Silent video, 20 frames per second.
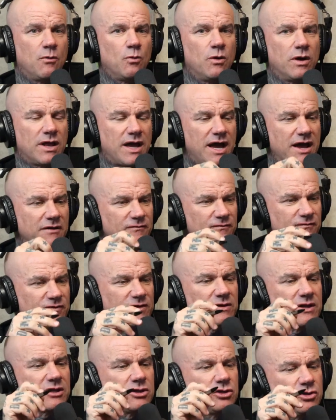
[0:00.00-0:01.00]
Well, I feel
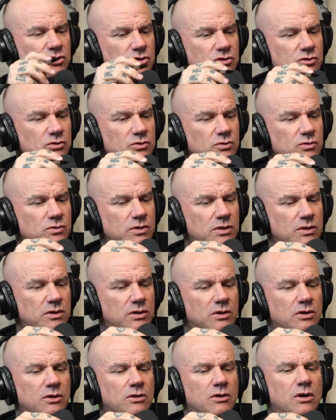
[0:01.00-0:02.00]
like you...
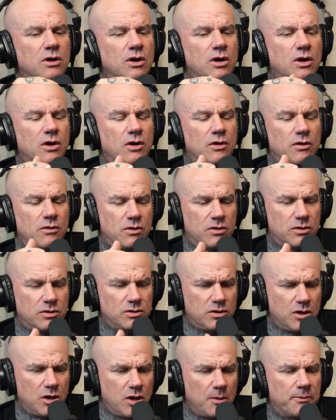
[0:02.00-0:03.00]

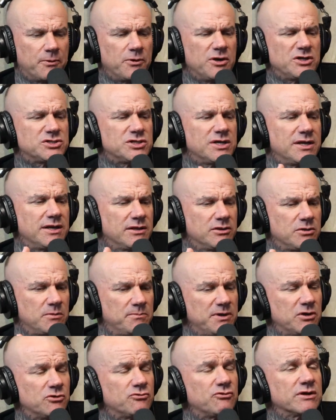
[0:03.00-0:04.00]
appreciating the
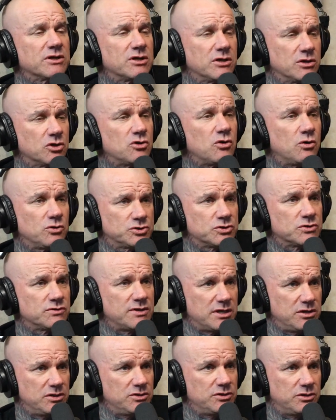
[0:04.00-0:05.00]
beer drinking culture
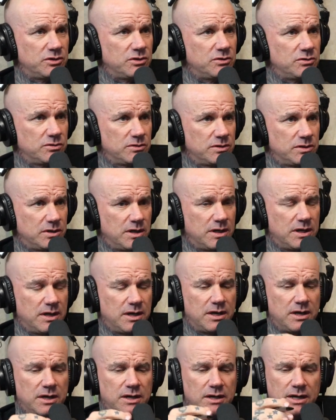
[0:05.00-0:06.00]
that you do,
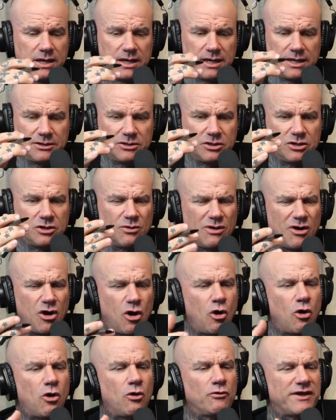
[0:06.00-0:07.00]
and
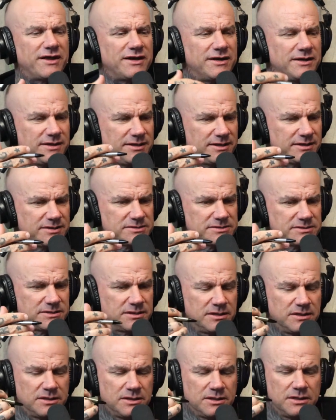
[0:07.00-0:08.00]
all that it is,
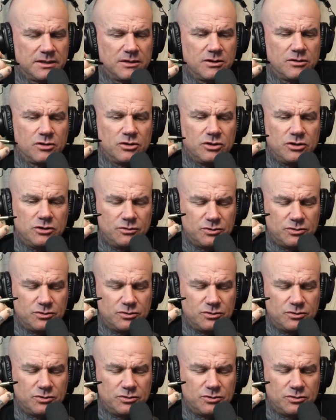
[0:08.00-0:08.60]
you